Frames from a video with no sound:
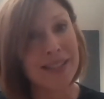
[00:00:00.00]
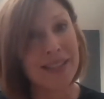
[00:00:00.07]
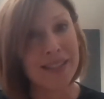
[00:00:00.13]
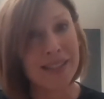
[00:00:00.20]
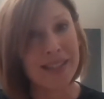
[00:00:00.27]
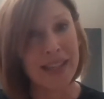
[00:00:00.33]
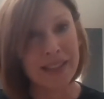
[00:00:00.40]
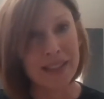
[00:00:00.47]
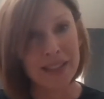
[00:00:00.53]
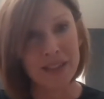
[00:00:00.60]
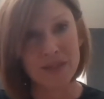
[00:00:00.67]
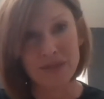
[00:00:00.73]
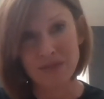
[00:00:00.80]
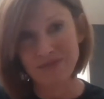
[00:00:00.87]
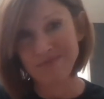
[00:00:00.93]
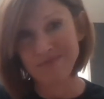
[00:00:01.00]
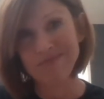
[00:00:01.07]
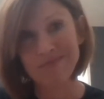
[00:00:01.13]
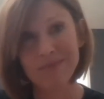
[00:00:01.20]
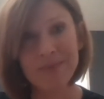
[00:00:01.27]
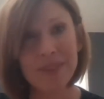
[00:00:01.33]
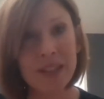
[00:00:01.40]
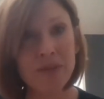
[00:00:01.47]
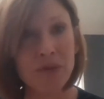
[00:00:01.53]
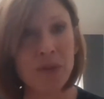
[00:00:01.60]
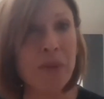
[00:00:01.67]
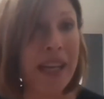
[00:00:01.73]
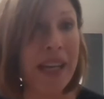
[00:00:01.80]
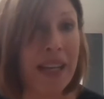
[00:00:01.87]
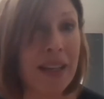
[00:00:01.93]
incentive. For
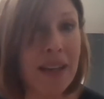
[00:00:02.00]
me,